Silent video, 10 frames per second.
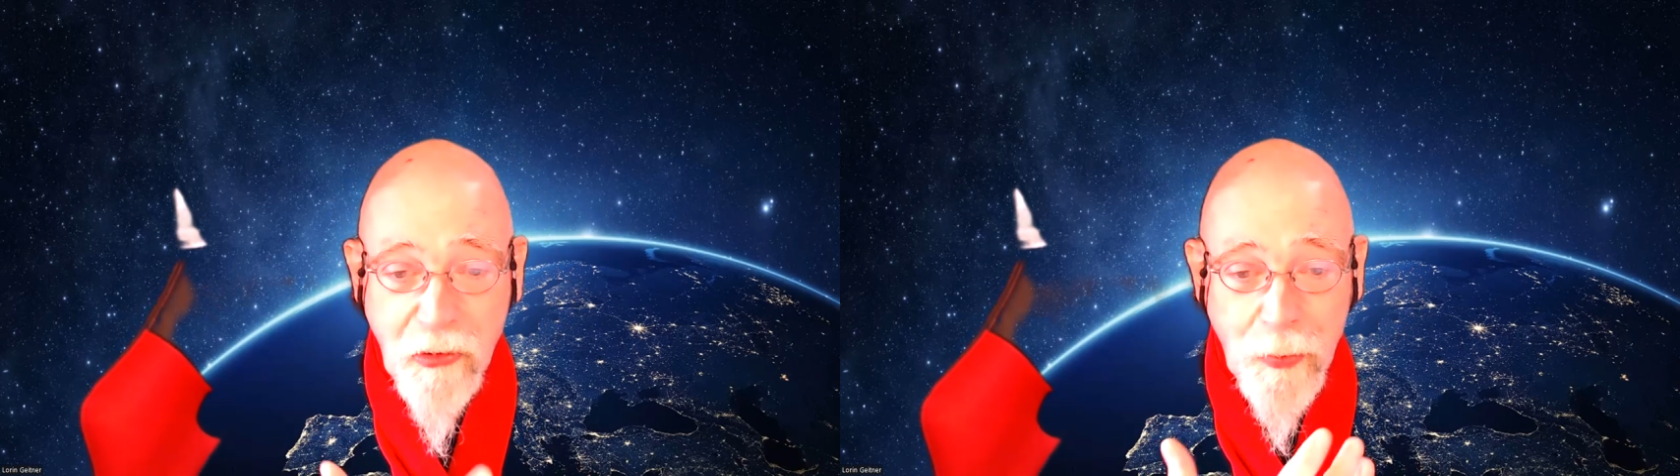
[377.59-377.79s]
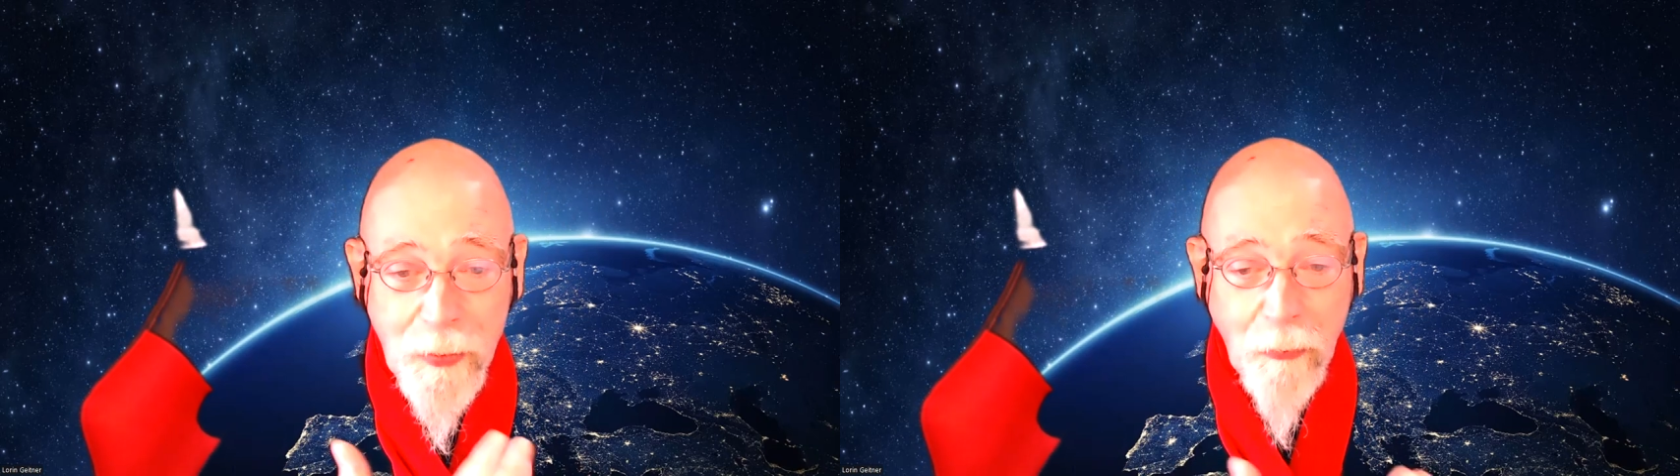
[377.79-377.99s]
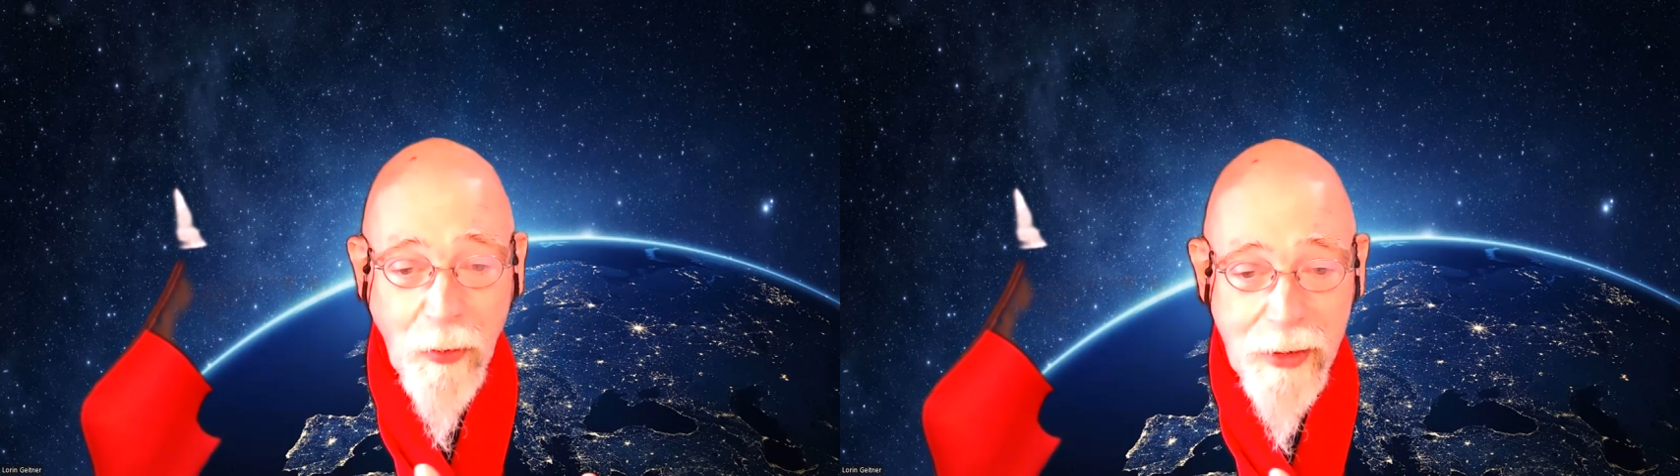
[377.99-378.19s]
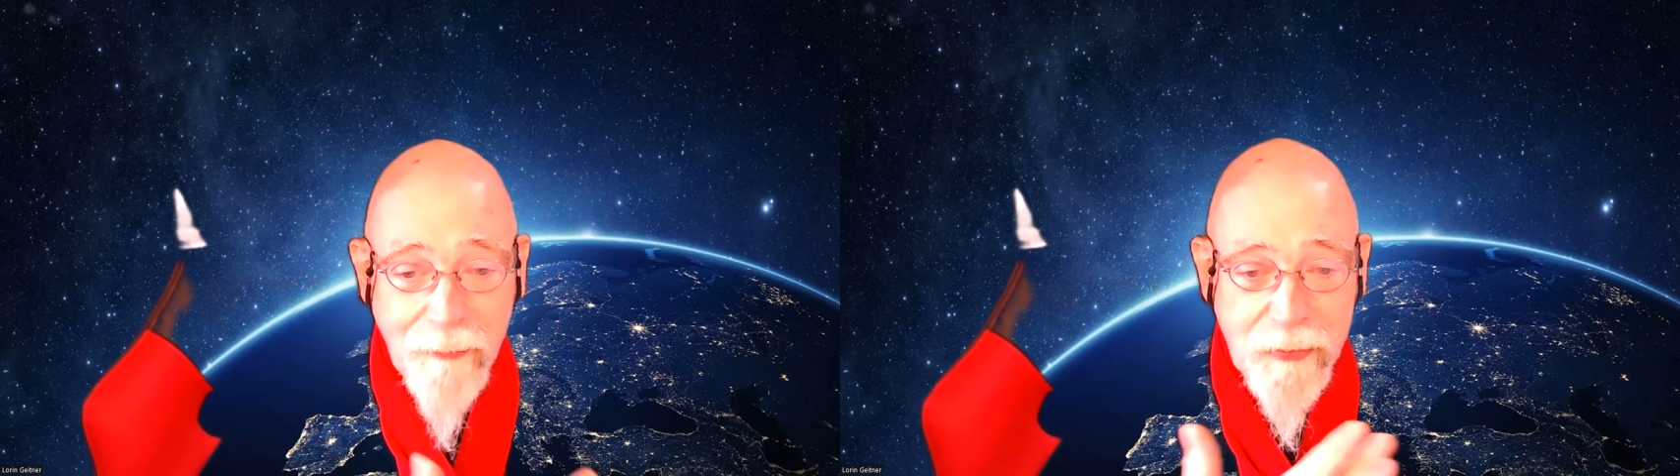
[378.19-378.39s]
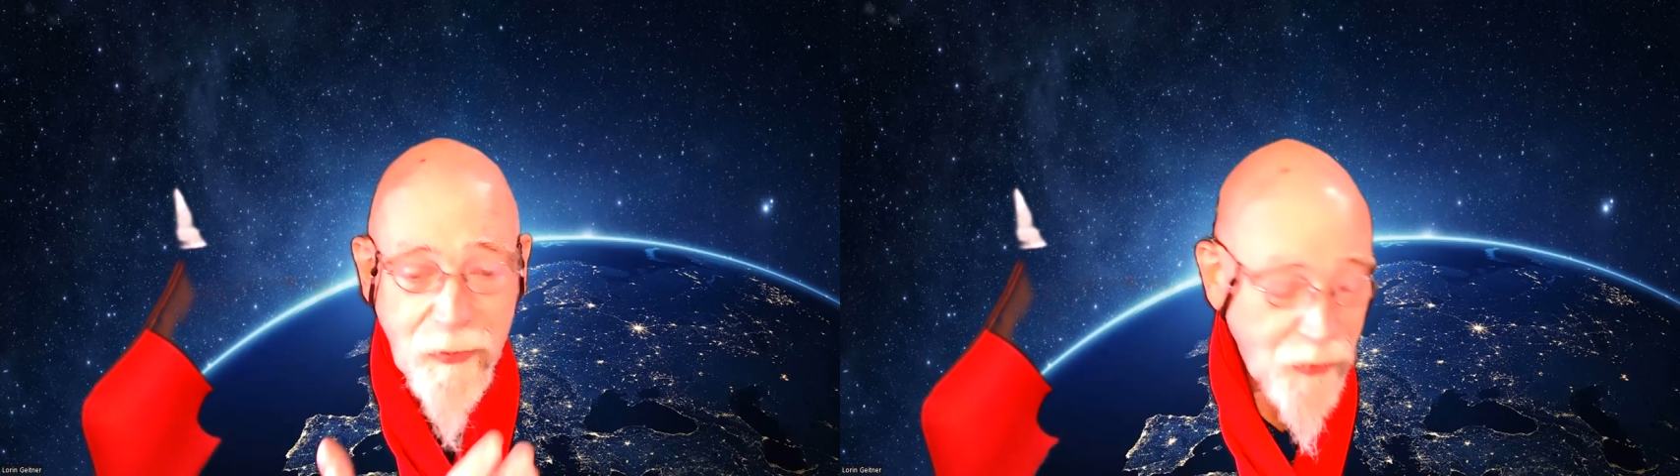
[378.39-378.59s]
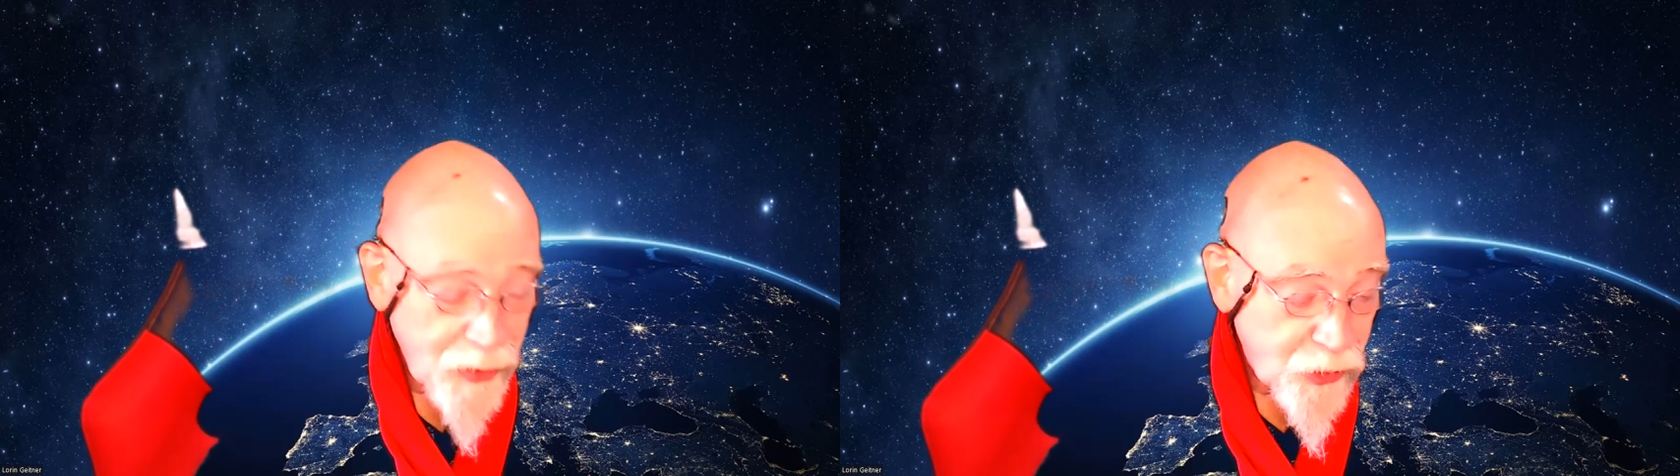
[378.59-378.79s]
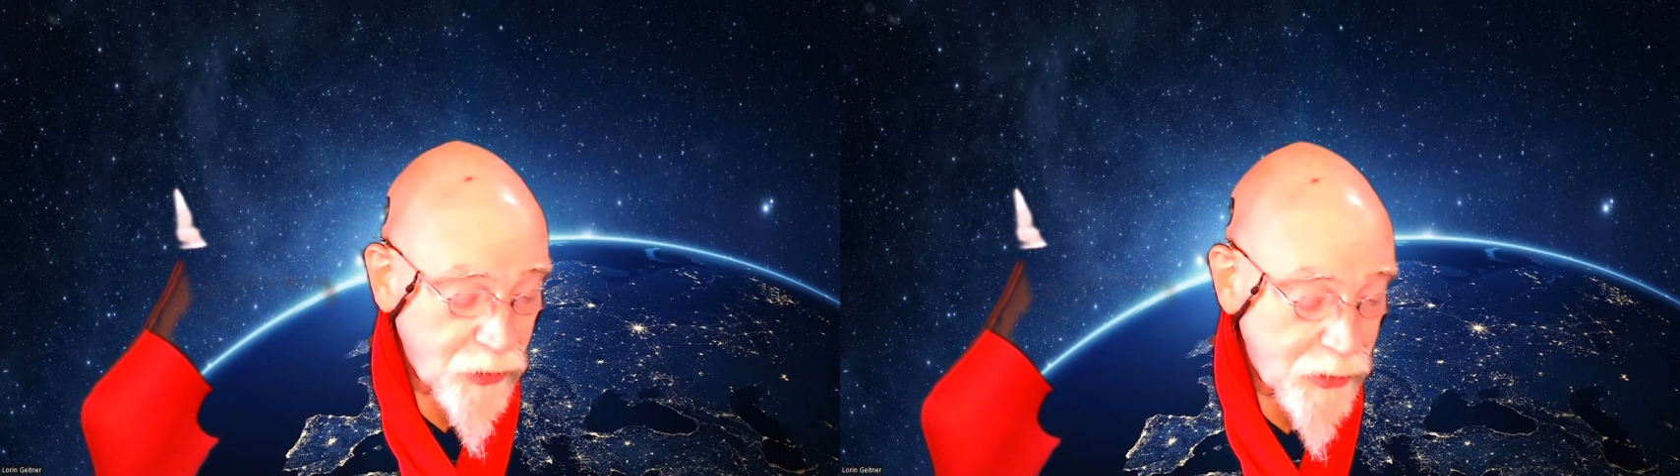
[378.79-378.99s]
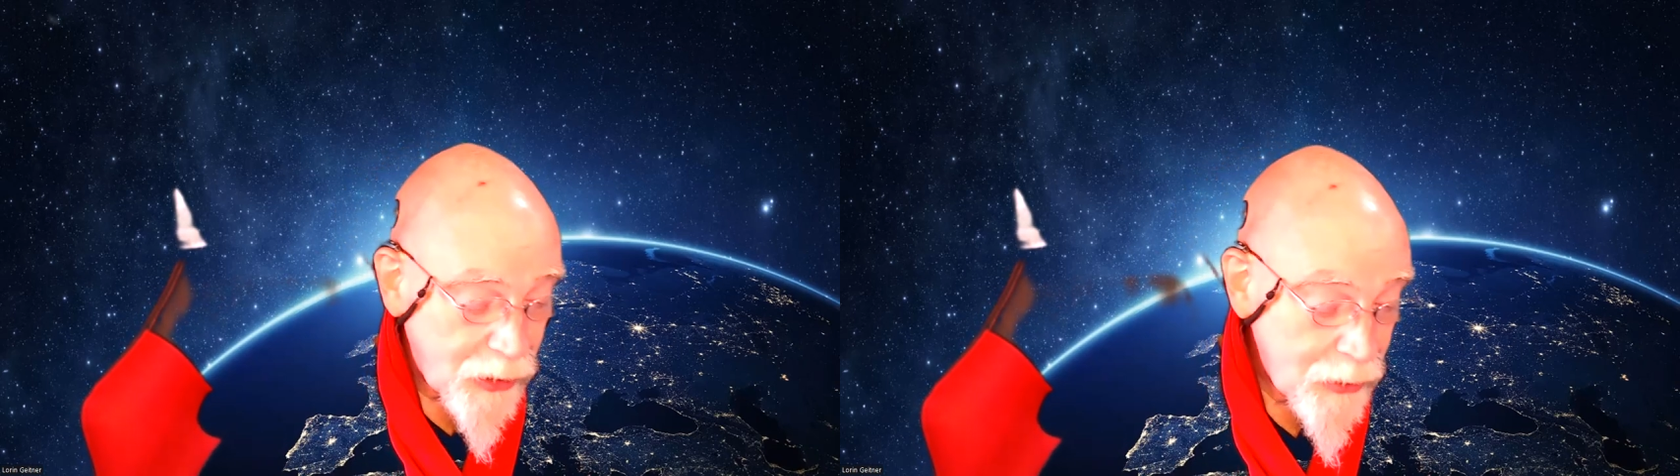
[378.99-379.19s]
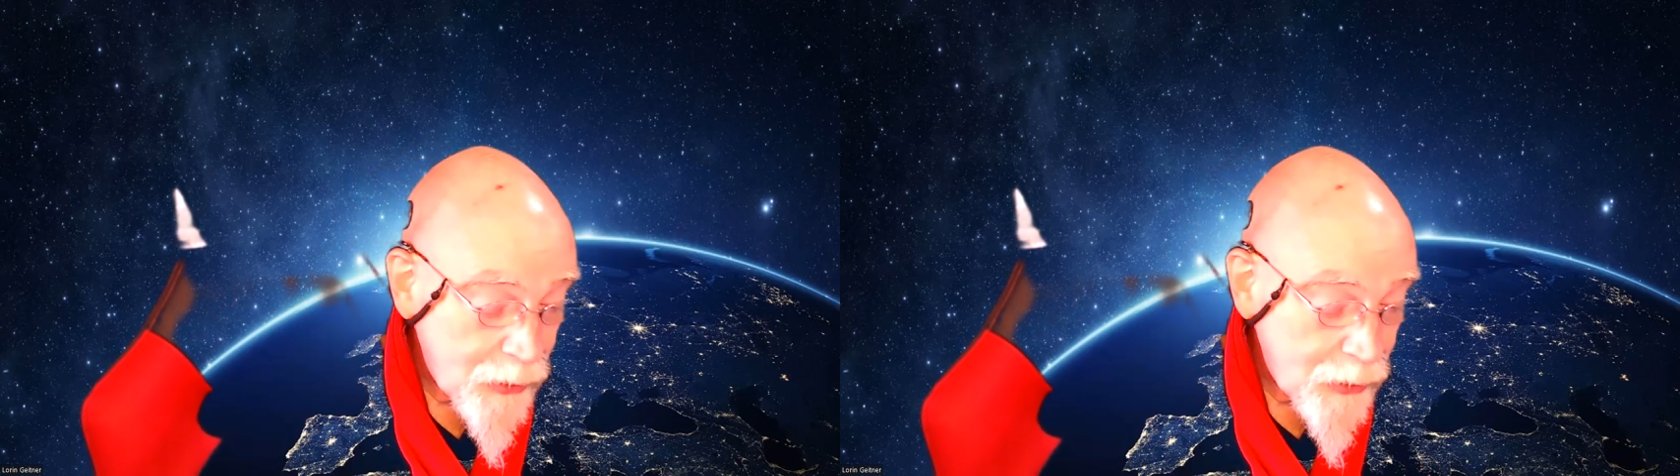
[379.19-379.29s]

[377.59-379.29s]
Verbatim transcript: from the relevant section